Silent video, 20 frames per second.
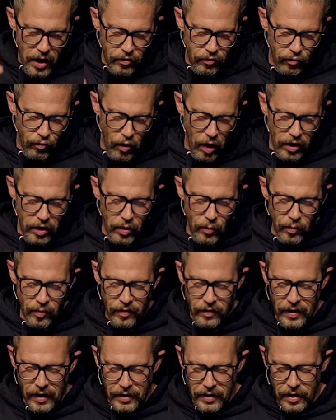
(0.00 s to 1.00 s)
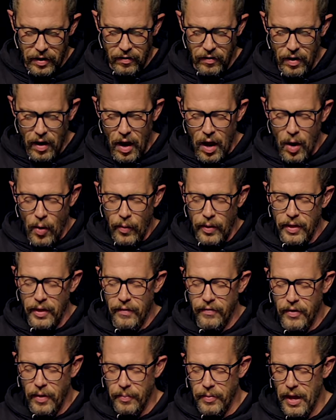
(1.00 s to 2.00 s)
struggling with sickness. We
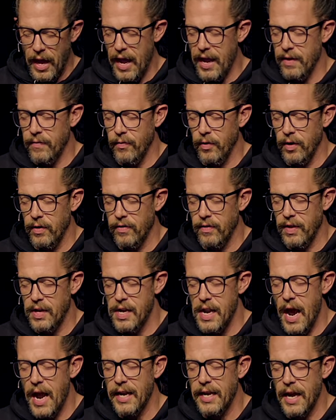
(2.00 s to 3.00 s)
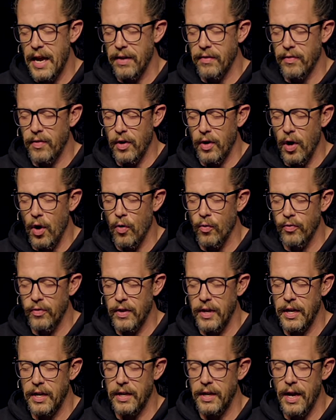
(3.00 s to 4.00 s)
lift up the Averys tonight as they're
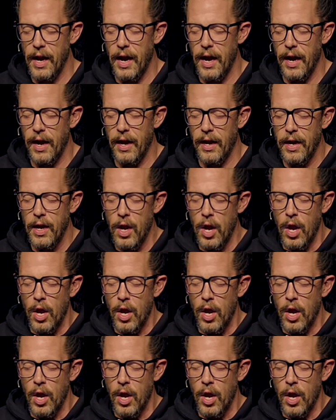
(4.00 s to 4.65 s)
hosting the